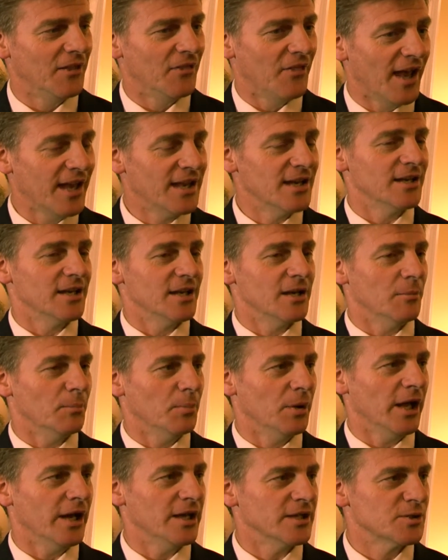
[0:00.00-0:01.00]
And they need a
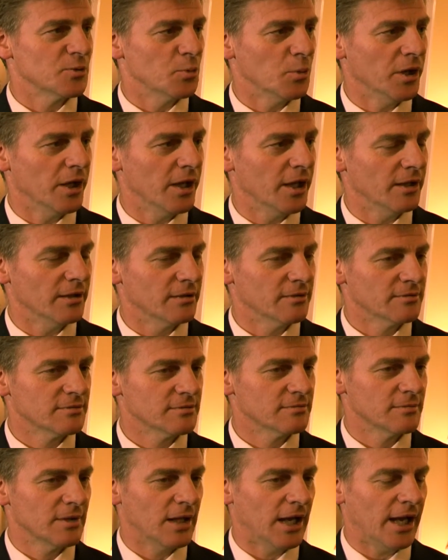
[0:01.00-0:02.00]
place where
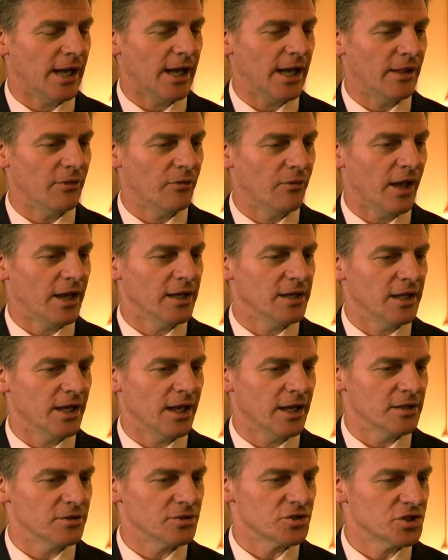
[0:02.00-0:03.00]
they
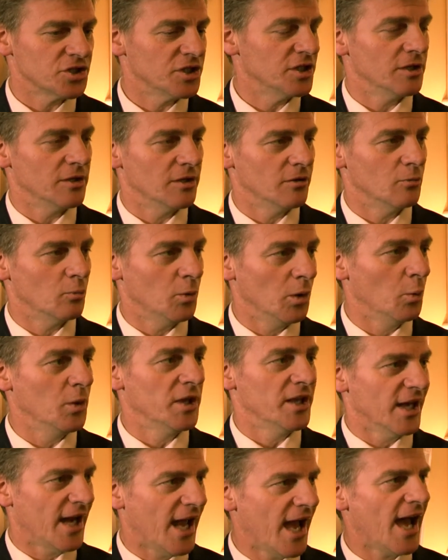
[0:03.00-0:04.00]
can share, where we
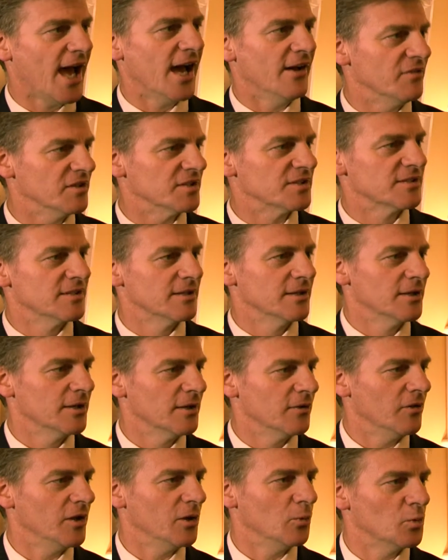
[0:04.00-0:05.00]
can harvest
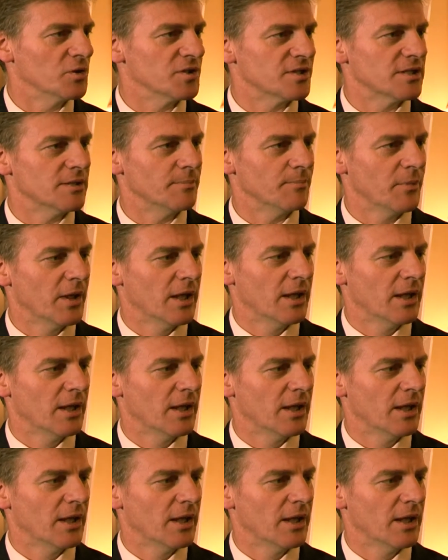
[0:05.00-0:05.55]
their wisdom.